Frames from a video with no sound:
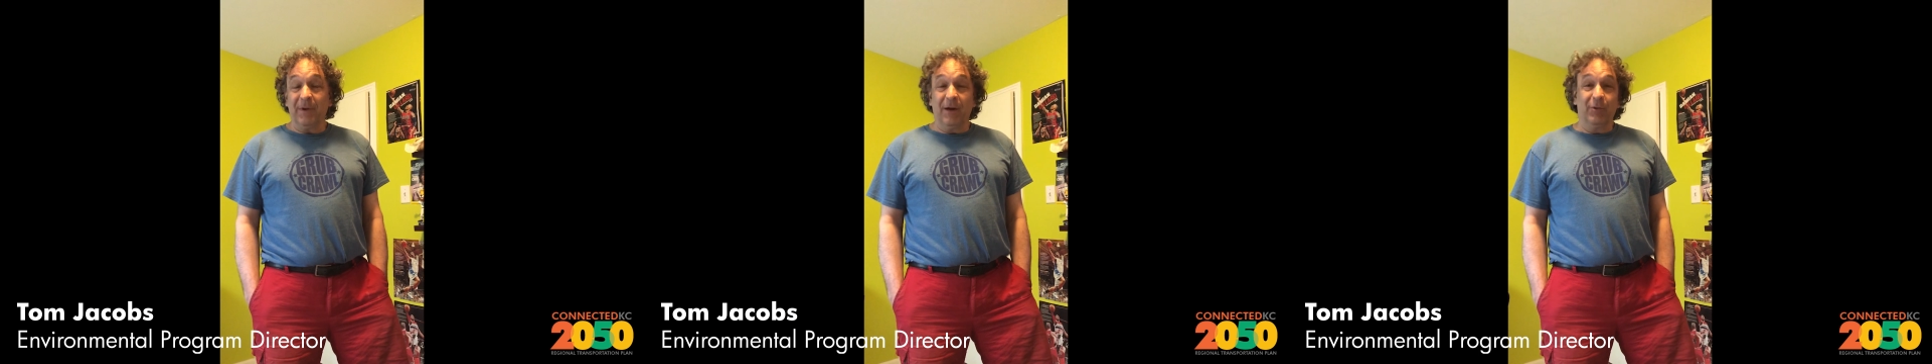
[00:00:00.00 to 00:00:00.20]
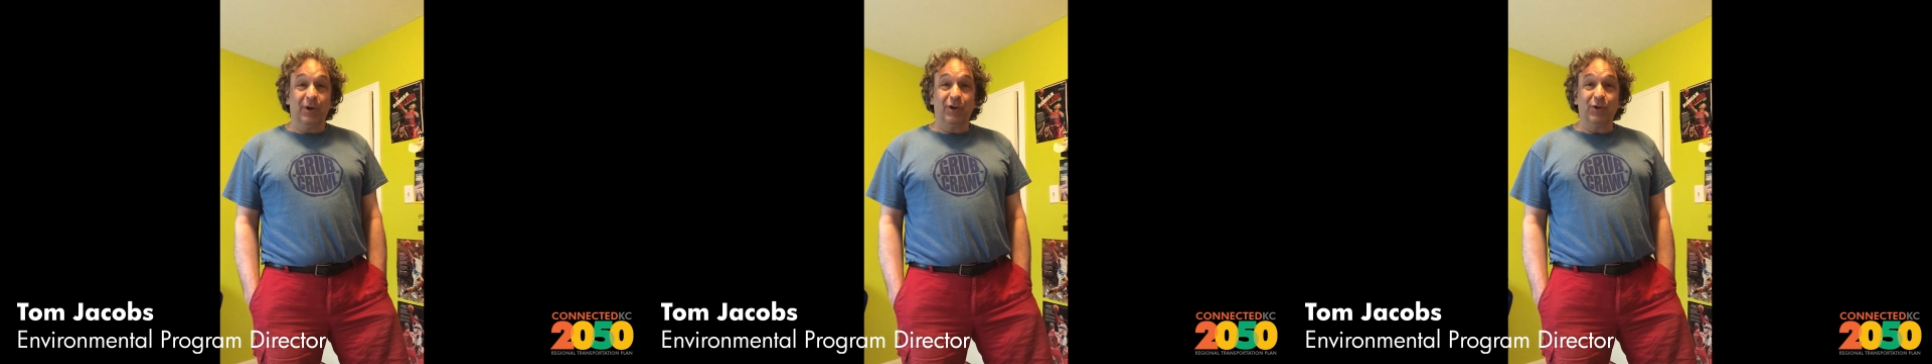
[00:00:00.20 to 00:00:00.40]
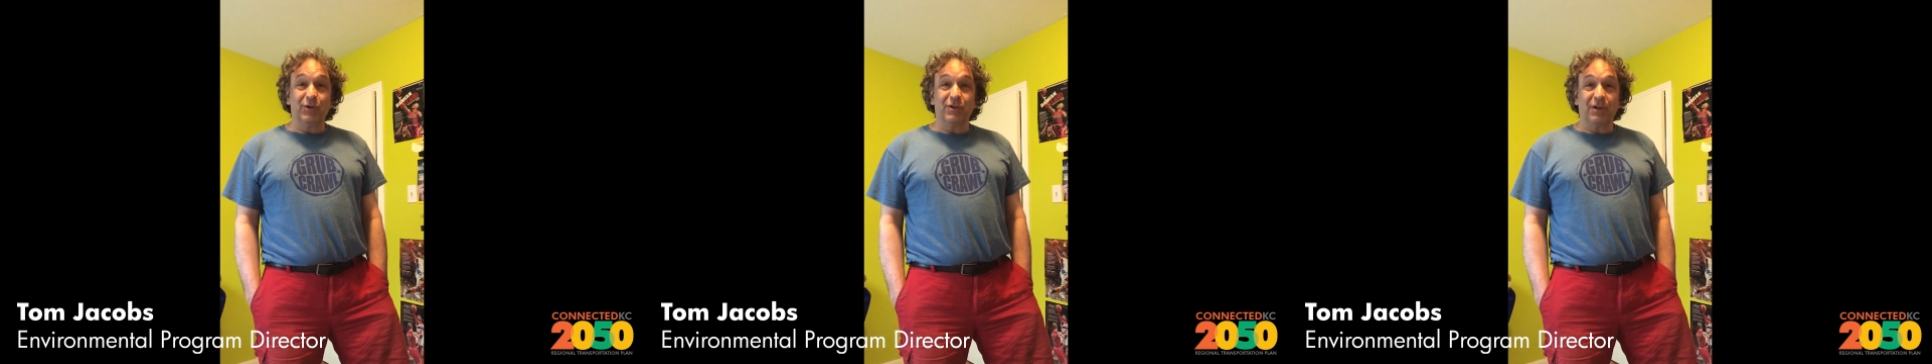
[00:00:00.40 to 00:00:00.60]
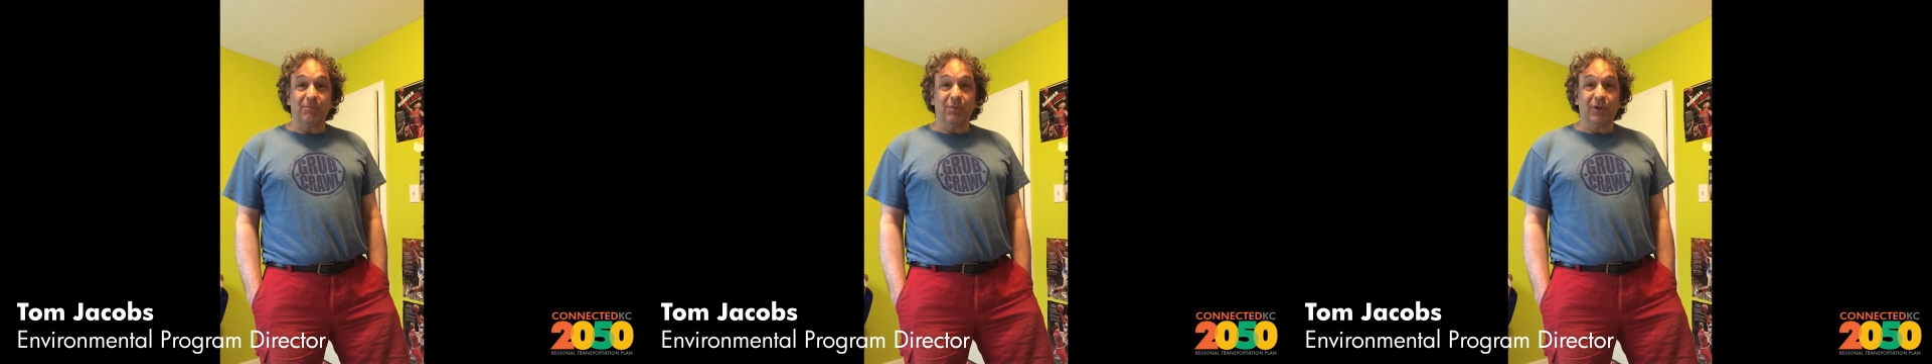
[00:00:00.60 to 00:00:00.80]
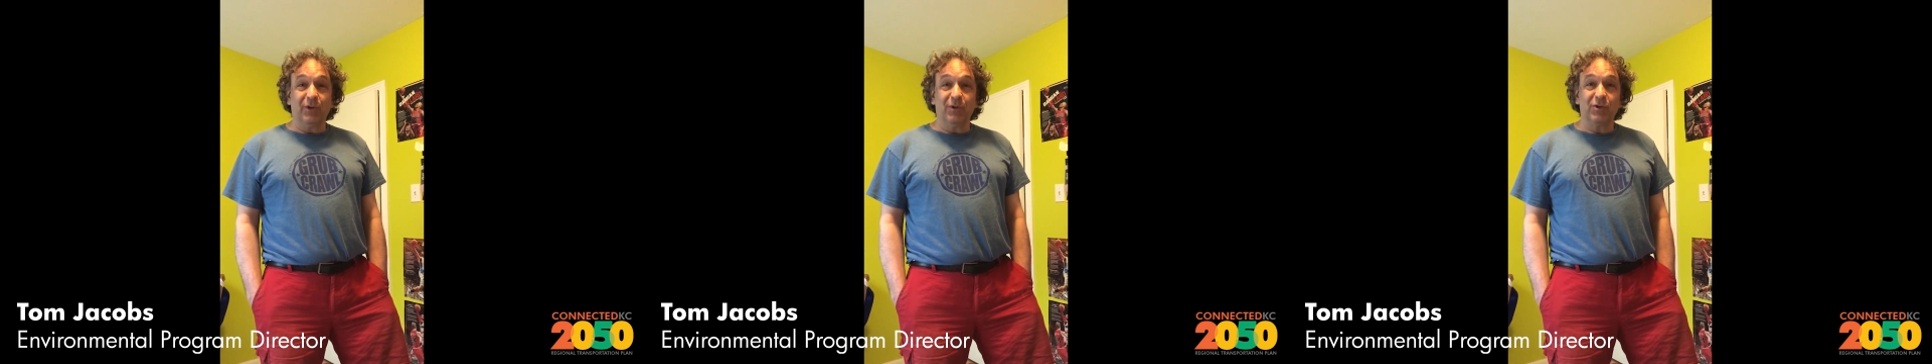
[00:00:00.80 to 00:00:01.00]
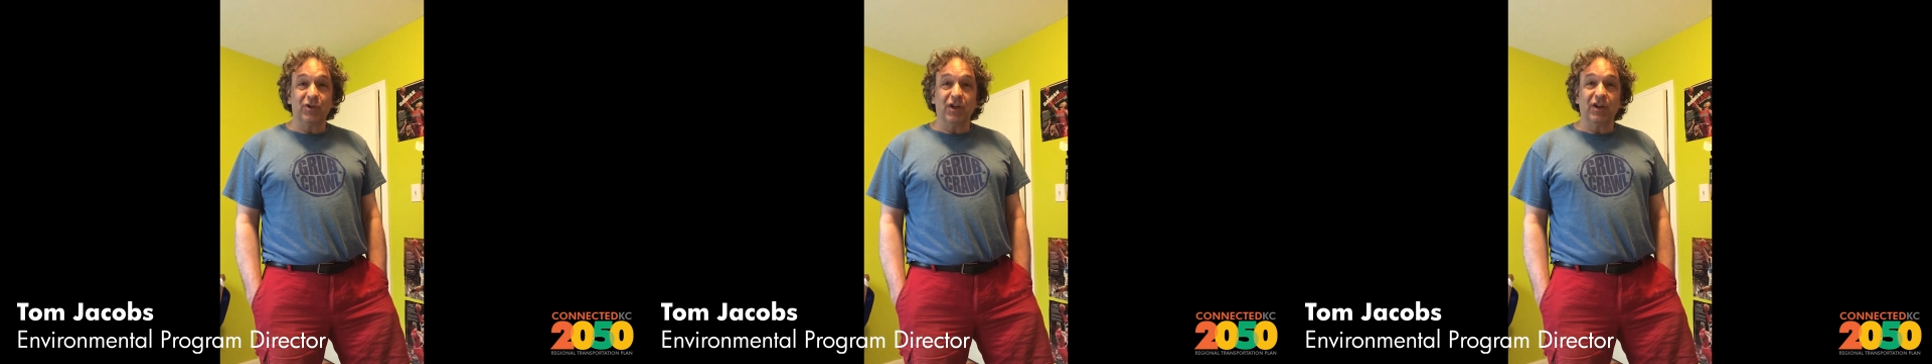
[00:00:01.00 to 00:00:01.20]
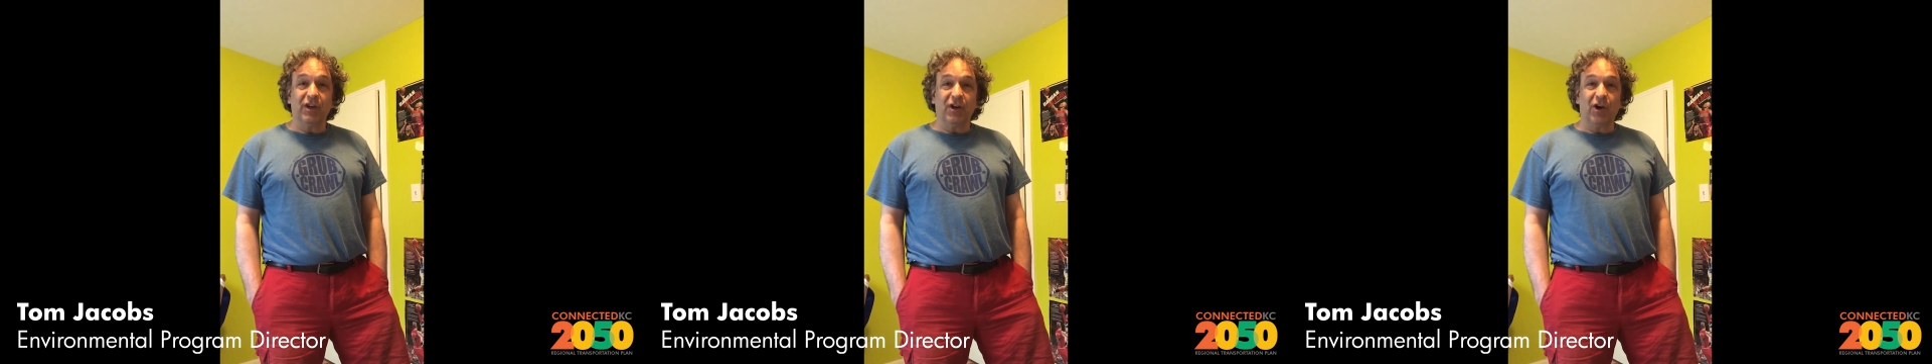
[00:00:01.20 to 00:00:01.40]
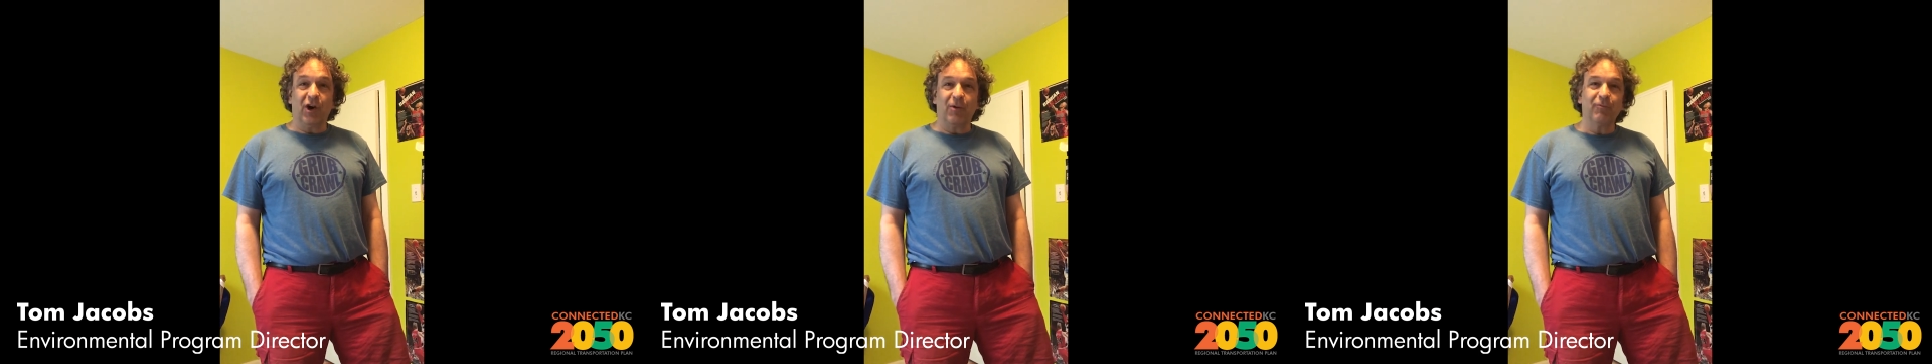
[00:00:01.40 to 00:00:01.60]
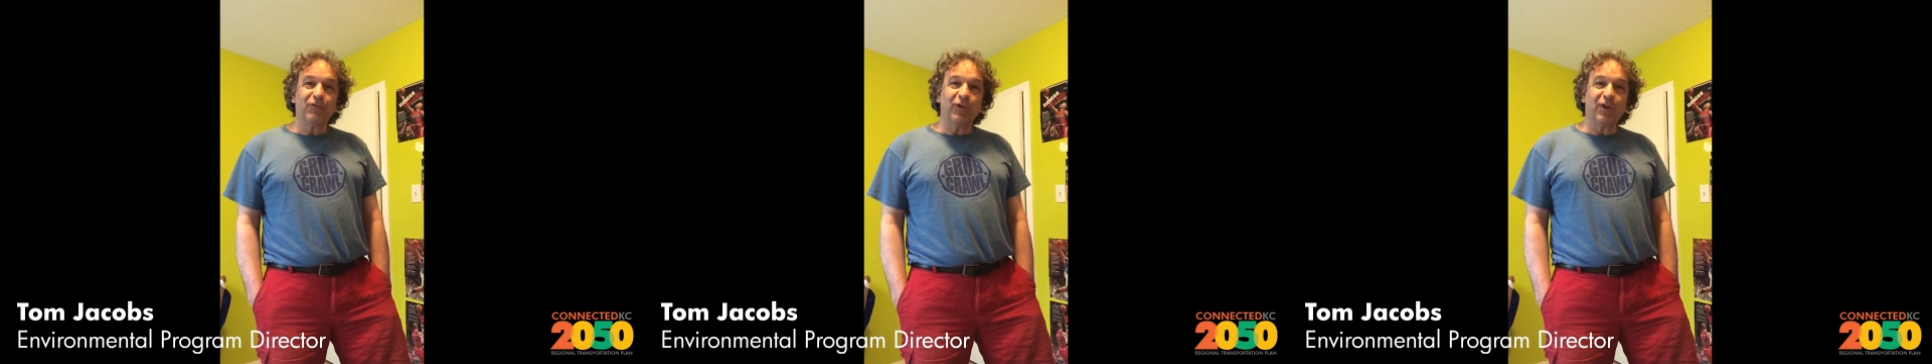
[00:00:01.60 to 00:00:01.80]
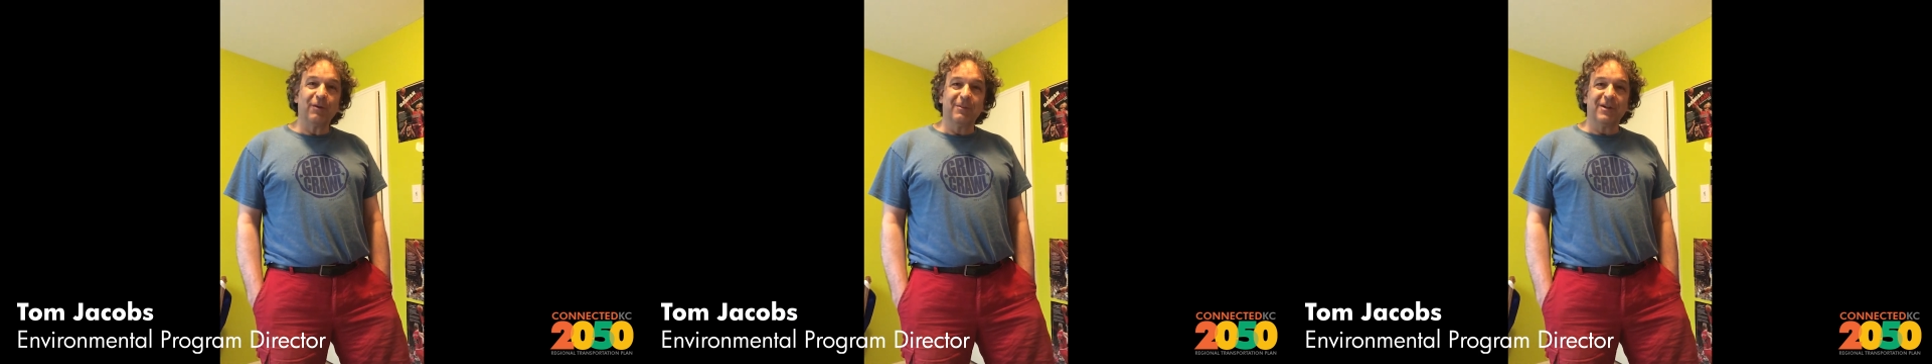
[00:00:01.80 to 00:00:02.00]
by reducing pollution and
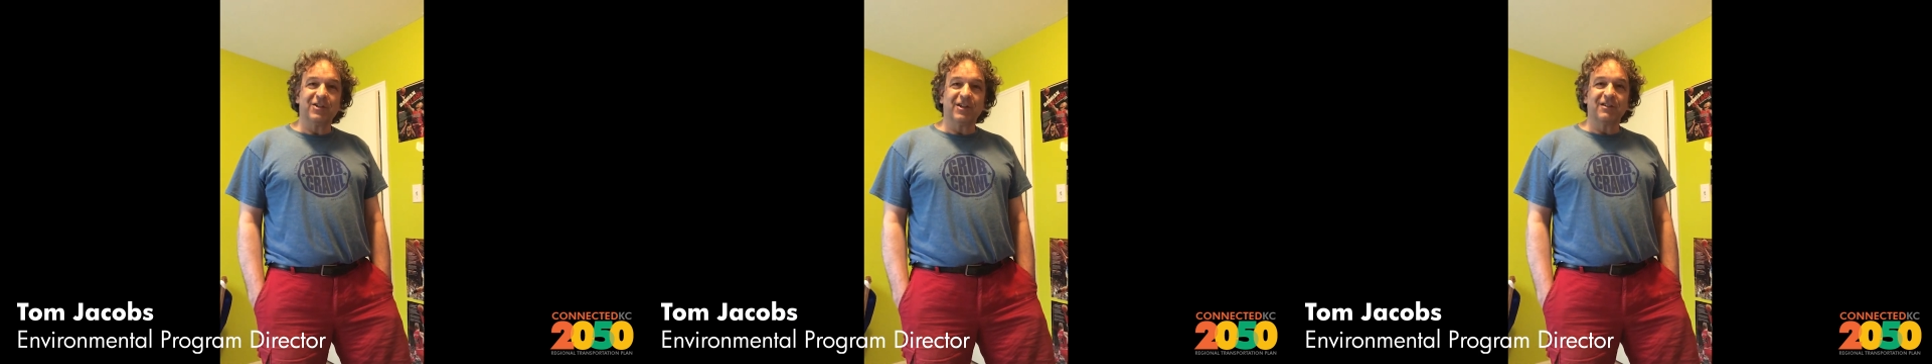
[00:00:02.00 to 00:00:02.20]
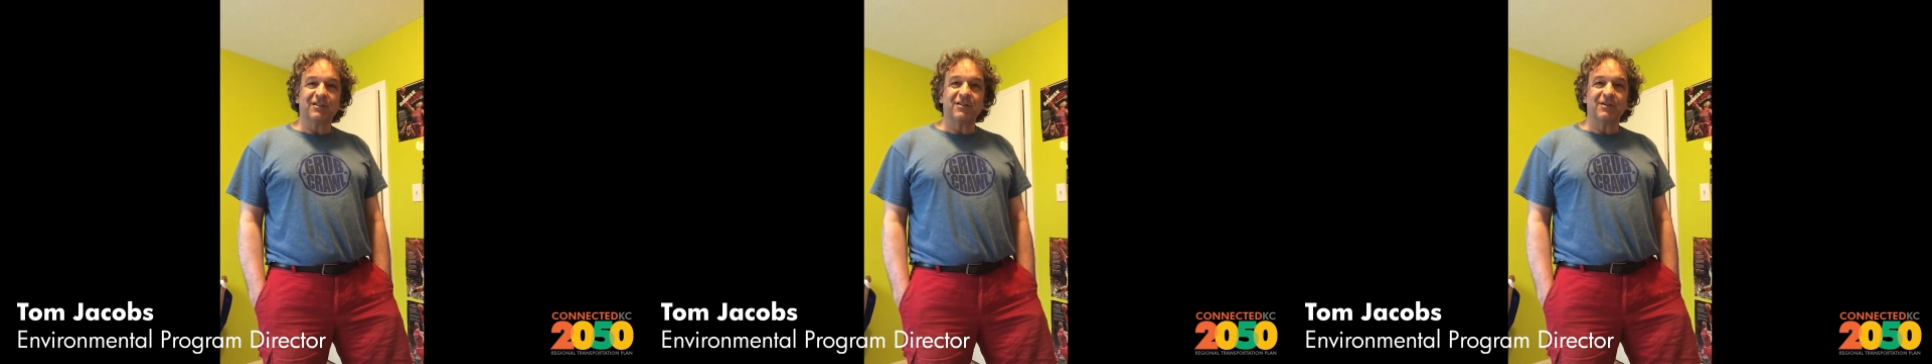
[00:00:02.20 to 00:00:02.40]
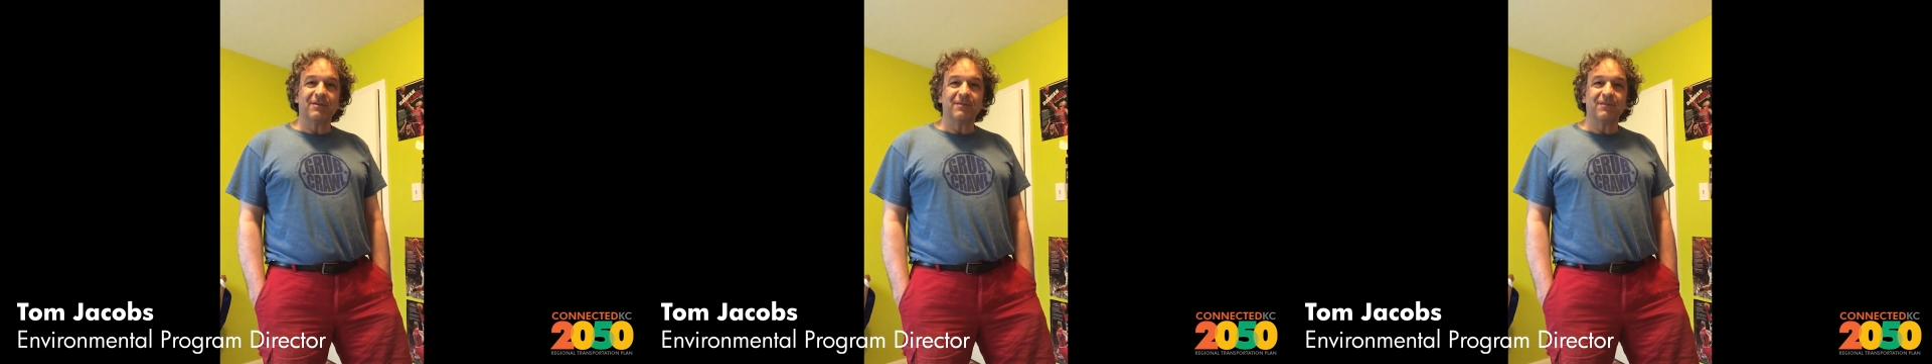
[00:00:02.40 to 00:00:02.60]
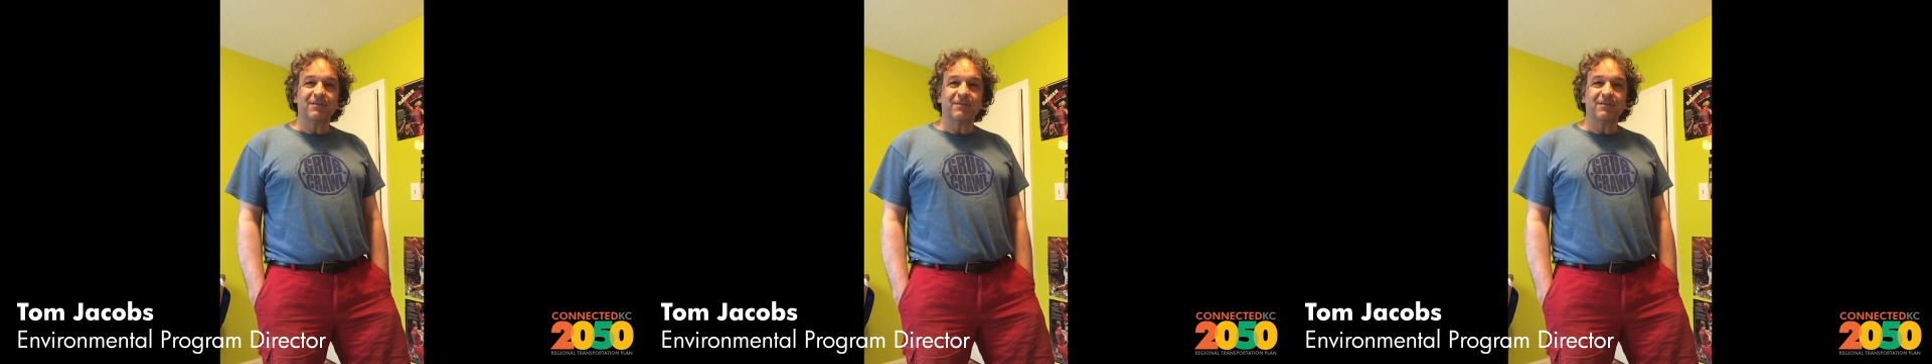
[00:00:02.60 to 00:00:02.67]
harmful emissions.